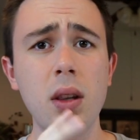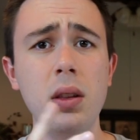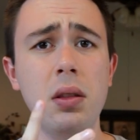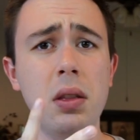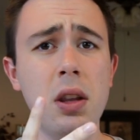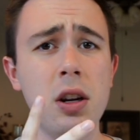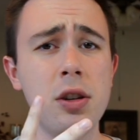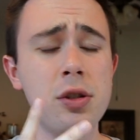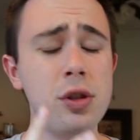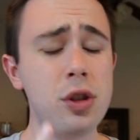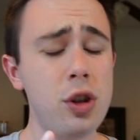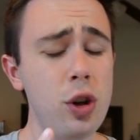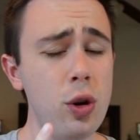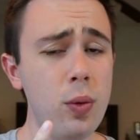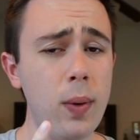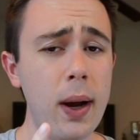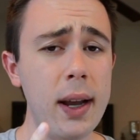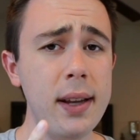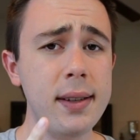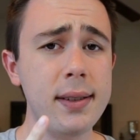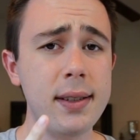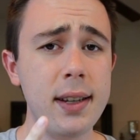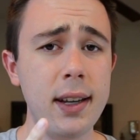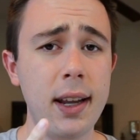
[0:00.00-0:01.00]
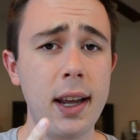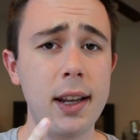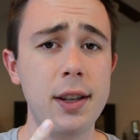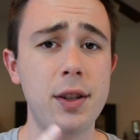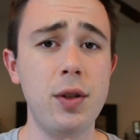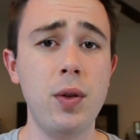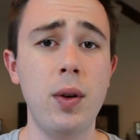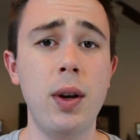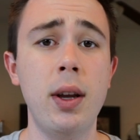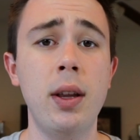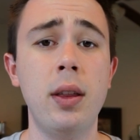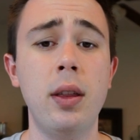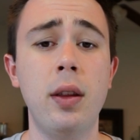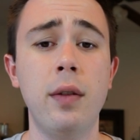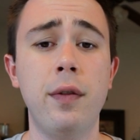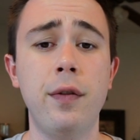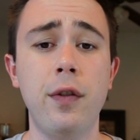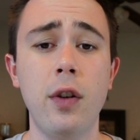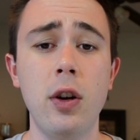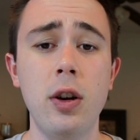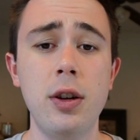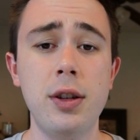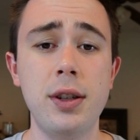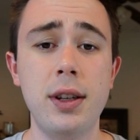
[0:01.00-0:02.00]
there's two ways to get to it. The
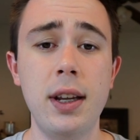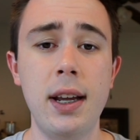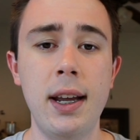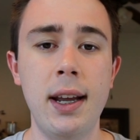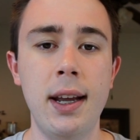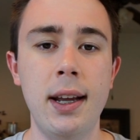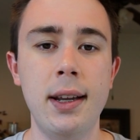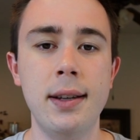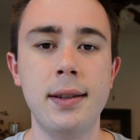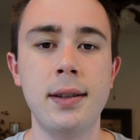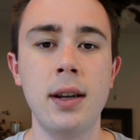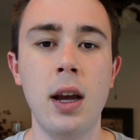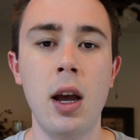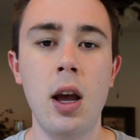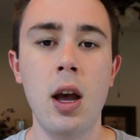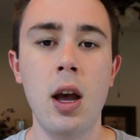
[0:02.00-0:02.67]
first is